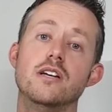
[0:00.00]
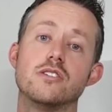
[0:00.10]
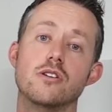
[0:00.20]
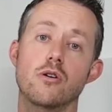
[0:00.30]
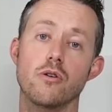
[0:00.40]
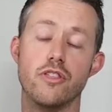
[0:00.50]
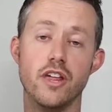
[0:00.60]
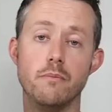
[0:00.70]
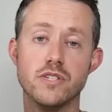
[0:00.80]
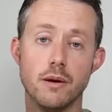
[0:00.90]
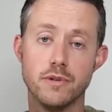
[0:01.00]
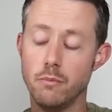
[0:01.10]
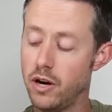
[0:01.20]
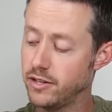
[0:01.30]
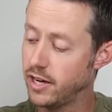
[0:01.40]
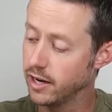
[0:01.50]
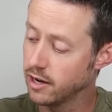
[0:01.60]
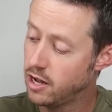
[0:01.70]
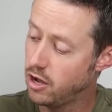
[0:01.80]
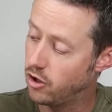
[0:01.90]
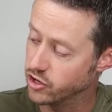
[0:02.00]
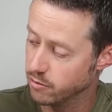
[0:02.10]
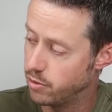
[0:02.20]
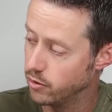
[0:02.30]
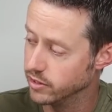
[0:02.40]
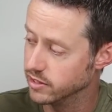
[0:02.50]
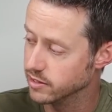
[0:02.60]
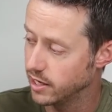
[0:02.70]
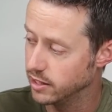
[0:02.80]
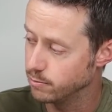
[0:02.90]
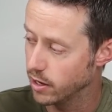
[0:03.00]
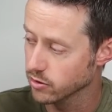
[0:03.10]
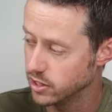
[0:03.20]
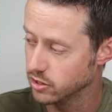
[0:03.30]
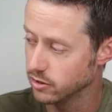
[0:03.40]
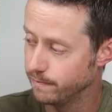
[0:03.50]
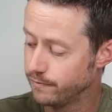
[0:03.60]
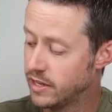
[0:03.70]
So thumbs up to Montek on the components inside this power station.